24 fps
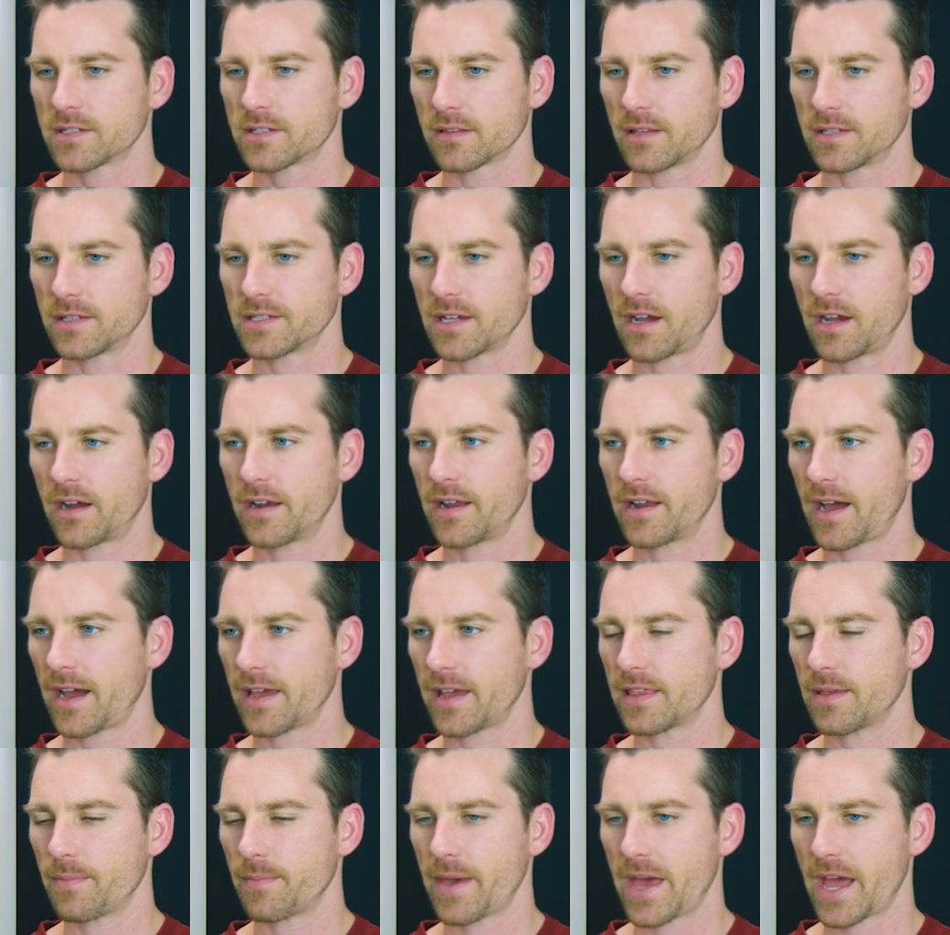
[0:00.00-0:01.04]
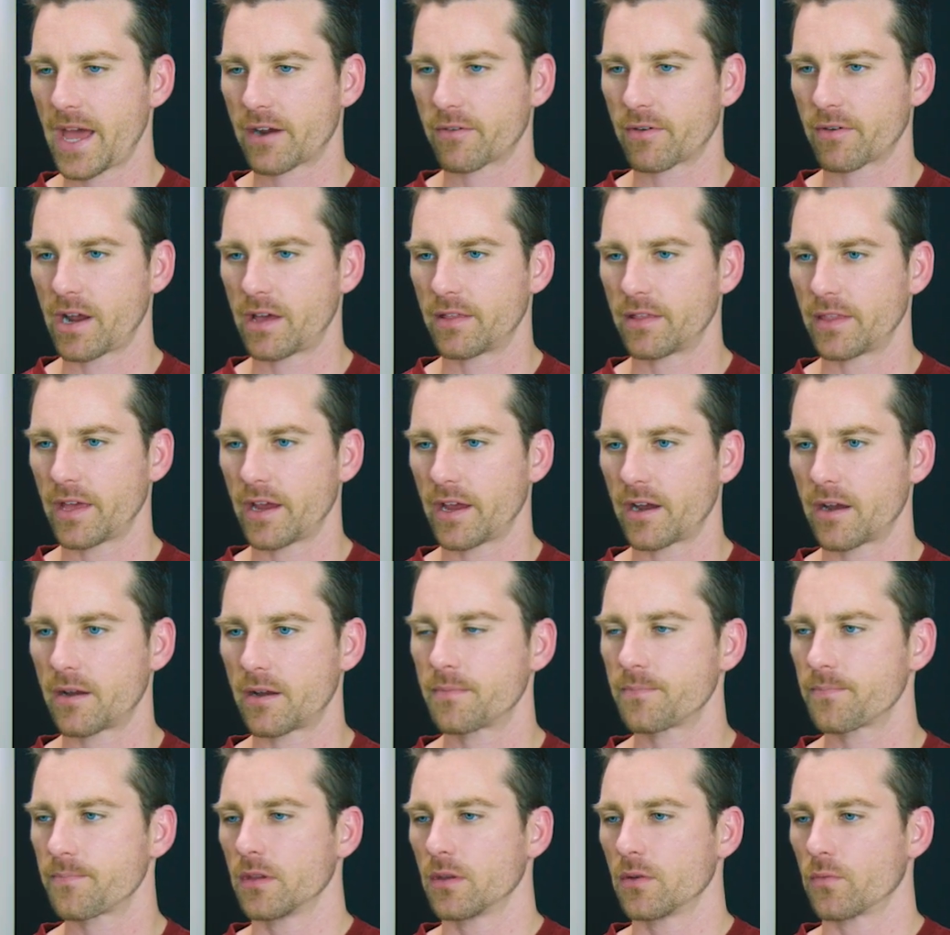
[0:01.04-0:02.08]
So let's unhide the background
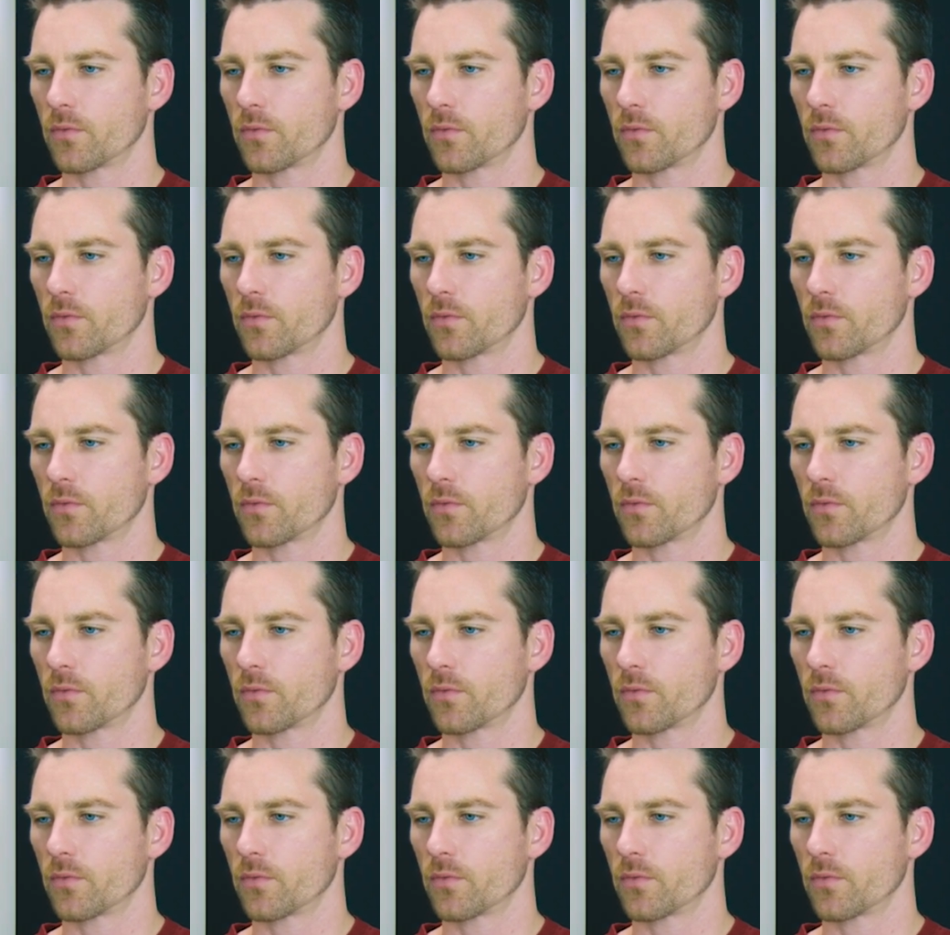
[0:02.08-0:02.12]
layer.